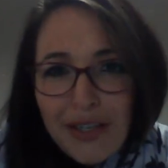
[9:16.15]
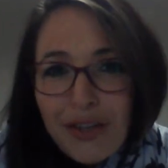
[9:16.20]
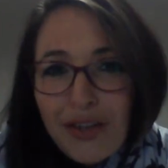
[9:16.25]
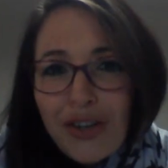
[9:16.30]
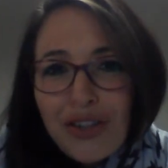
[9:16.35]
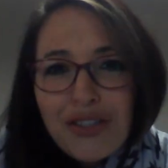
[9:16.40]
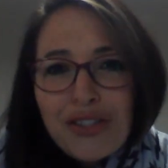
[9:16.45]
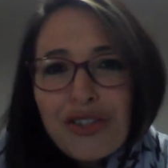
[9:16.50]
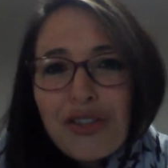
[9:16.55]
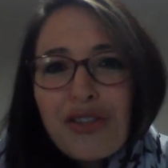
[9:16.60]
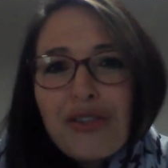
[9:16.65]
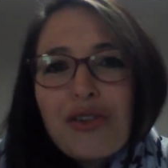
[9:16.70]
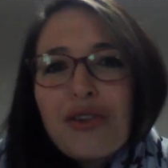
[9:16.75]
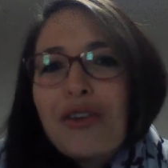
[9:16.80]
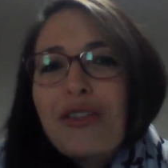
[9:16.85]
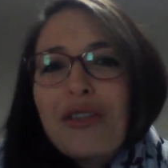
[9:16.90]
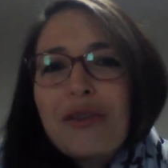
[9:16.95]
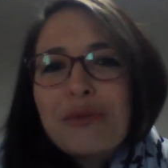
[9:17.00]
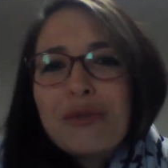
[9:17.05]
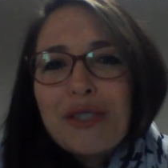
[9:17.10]
They're going to
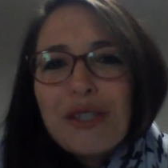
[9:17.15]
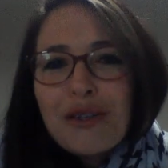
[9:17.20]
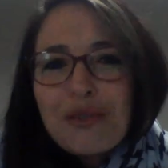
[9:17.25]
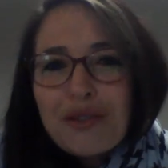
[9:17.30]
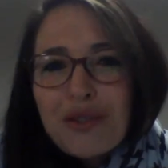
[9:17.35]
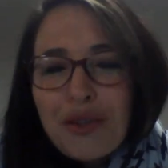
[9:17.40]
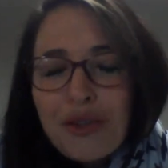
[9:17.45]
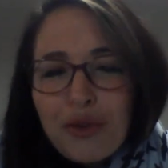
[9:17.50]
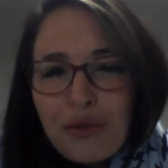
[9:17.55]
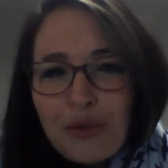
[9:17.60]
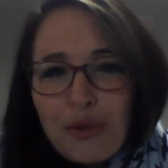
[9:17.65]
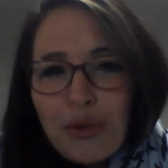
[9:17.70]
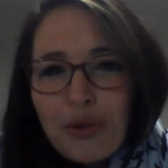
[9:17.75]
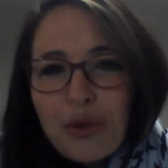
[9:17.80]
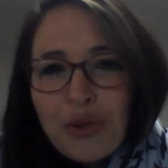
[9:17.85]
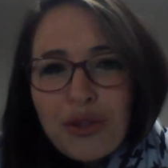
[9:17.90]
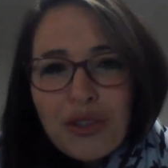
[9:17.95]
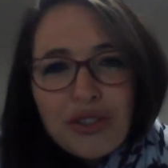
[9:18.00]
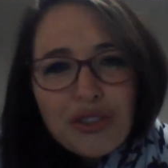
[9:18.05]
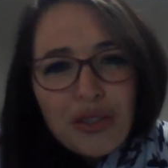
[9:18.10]
throw themselves on the
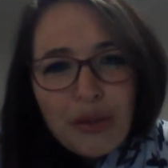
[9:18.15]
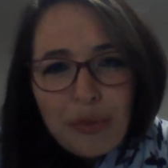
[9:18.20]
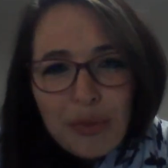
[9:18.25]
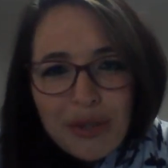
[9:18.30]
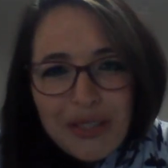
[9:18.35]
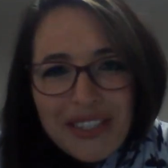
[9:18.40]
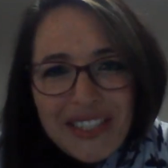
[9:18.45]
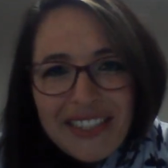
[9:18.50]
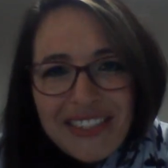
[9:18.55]
floor in the shopping